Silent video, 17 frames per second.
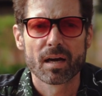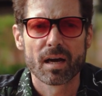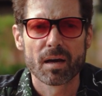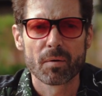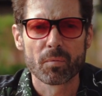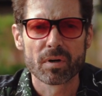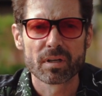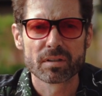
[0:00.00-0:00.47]

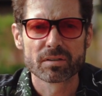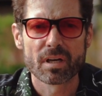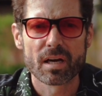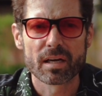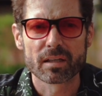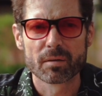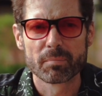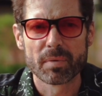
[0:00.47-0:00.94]
I want to
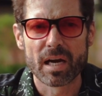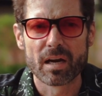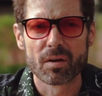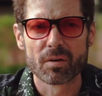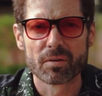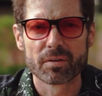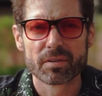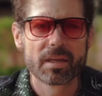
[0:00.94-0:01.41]
talk
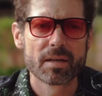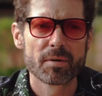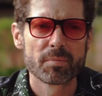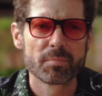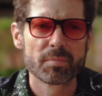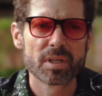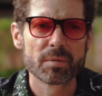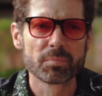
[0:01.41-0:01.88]
about
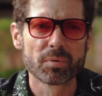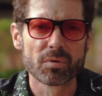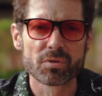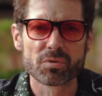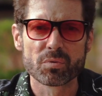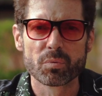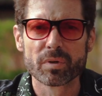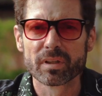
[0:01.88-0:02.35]

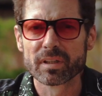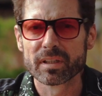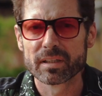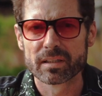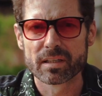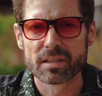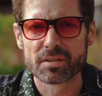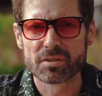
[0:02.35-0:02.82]
people's
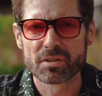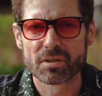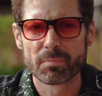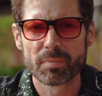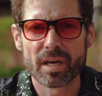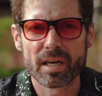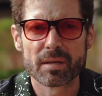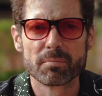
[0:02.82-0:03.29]
willingness to
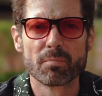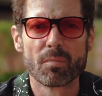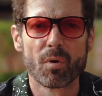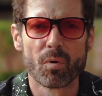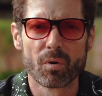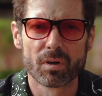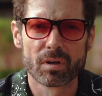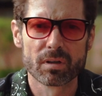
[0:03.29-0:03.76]
pay
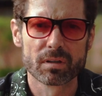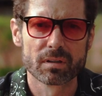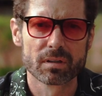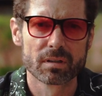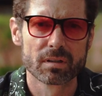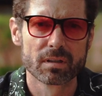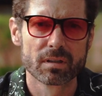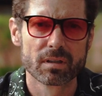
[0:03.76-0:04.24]
more
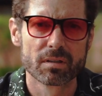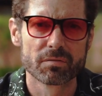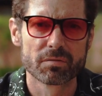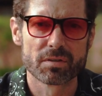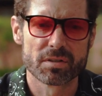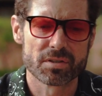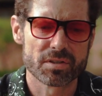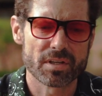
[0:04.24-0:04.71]

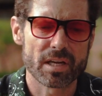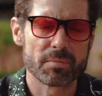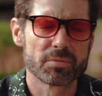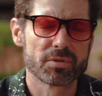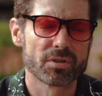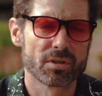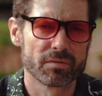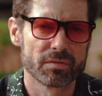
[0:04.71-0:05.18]
for the same
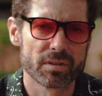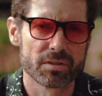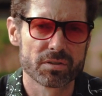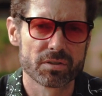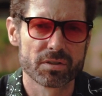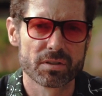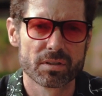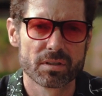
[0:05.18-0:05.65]

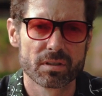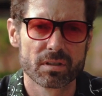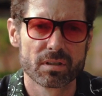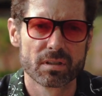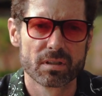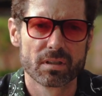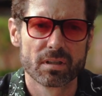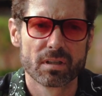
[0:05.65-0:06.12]
service
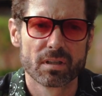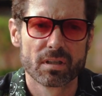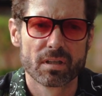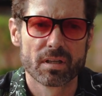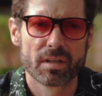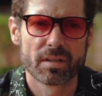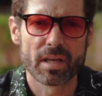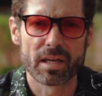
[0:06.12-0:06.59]

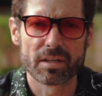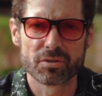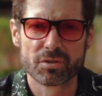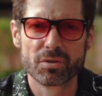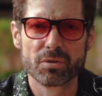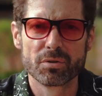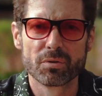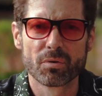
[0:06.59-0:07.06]
that
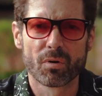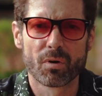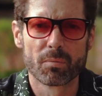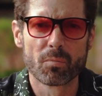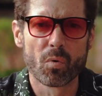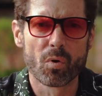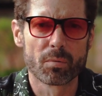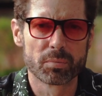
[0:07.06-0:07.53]
two
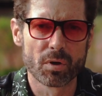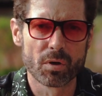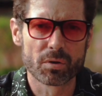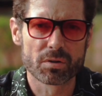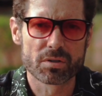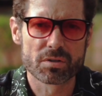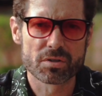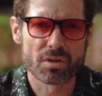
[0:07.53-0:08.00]
or more
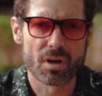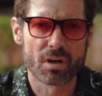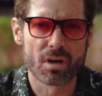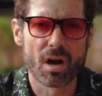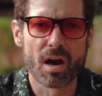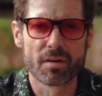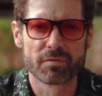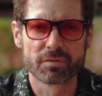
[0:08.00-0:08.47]
brokers are
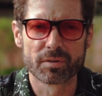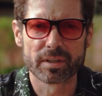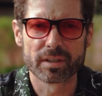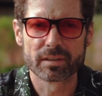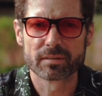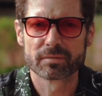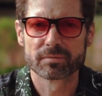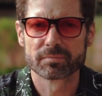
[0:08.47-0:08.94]

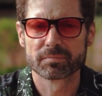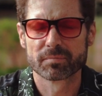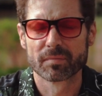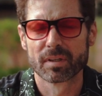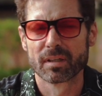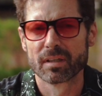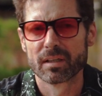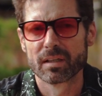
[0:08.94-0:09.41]
offering.
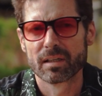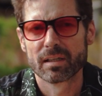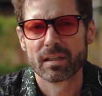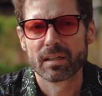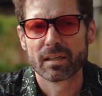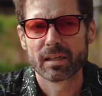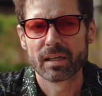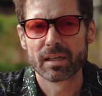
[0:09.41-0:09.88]

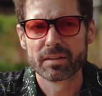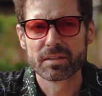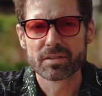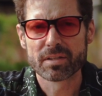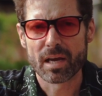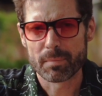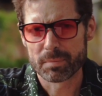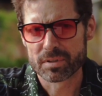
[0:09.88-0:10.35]
And
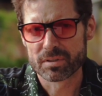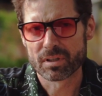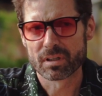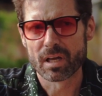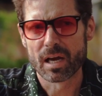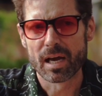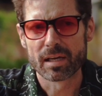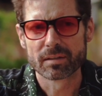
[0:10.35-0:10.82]
this happens a
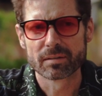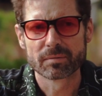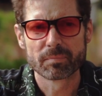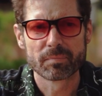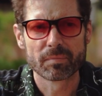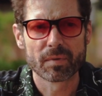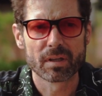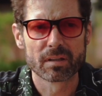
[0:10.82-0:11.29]
lot.
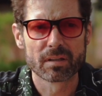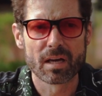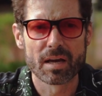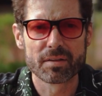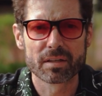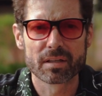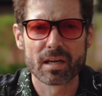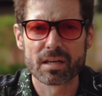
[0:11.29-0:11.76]
A
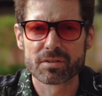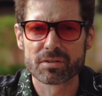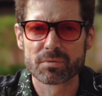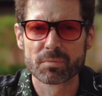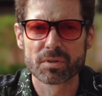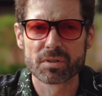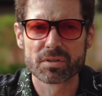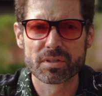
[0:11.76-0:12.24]
lot of the
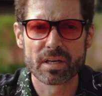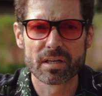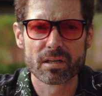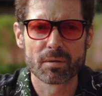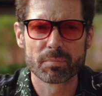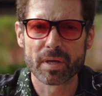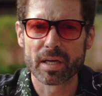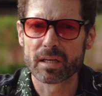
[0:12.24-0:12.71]
customers end
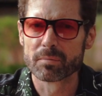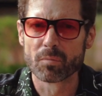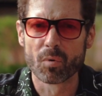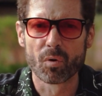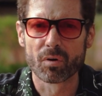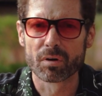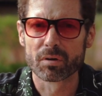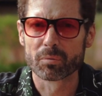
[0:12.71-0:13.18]
up paying
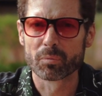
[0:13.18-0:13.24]
more